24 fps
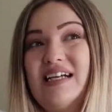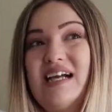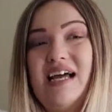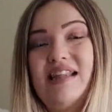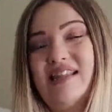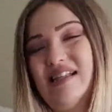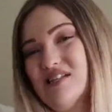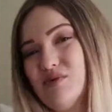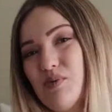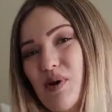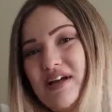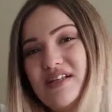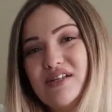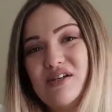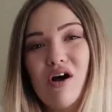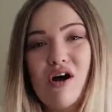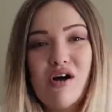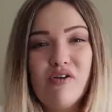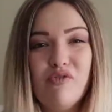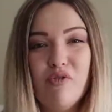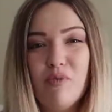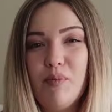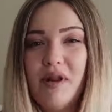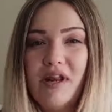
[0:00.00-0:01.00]
And that's why it's
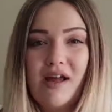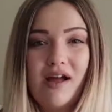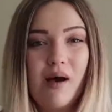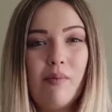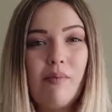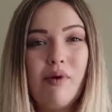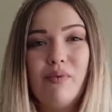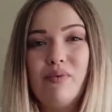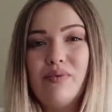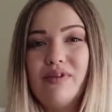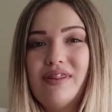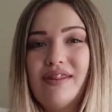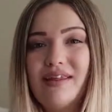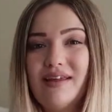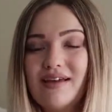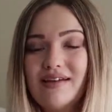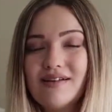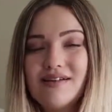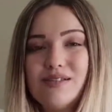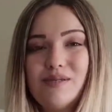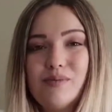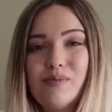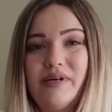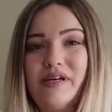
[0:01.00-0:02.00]
hard for me to come up with
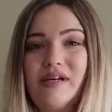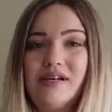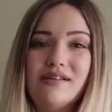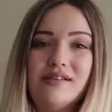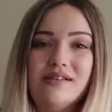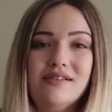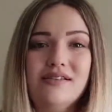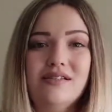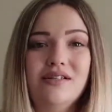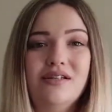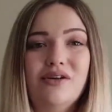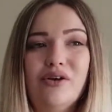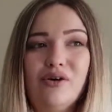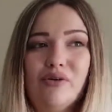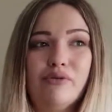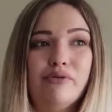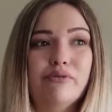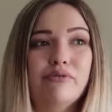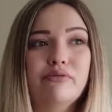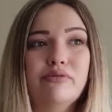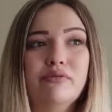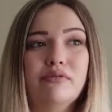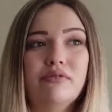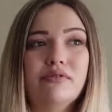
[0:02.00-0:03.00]
things, because, you know,